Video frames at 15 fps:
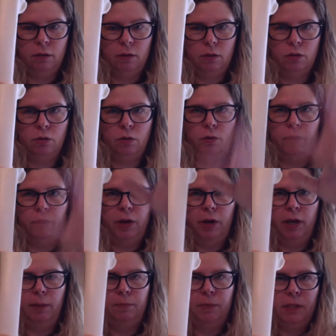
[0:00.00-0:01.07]
So their
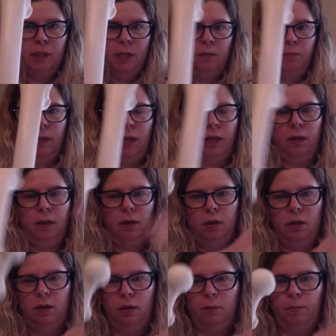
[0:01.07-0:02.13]
hip is going to be,
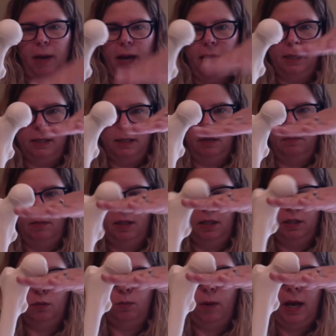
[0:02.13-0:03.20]
their back is going to be
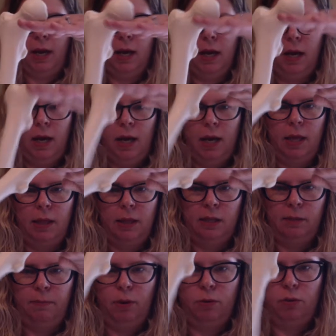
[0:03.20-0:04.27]
this way, and
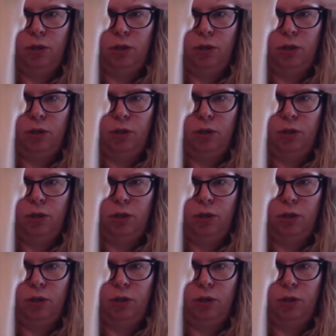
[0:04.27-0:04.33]
this bone